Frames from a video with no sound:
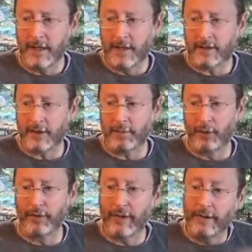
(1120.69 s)
So to
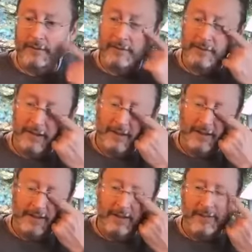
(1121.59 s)
prove it,
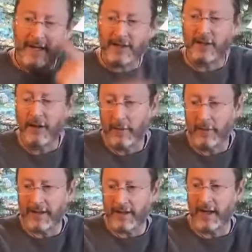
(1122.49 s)
let me ask you, how
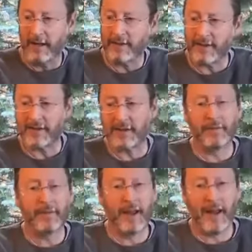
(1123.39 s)
many times has
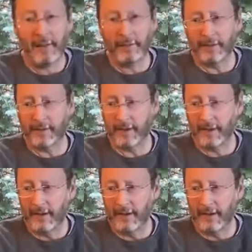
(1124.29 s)
something happened